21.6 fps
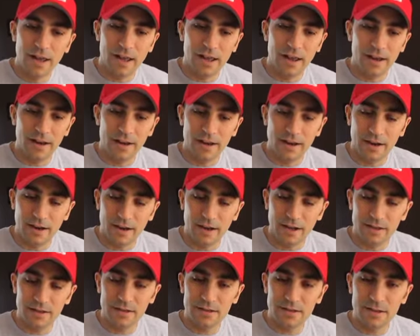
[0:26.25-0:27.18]
And
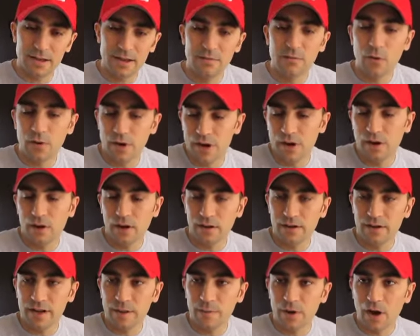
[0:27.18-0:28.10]
Steve O'Neill,
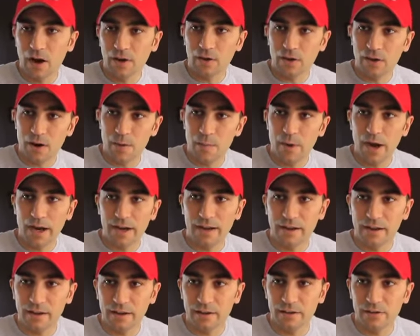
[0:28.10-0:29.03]
our team doctor, come
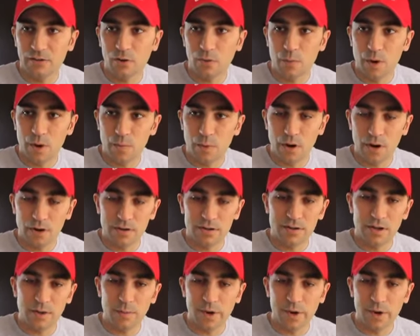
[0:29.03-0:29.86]
back in and took my pulse,